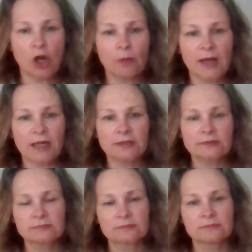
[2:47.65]
all my
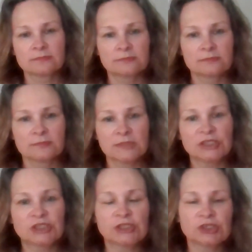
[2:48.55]

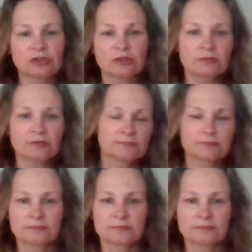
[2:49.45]
digital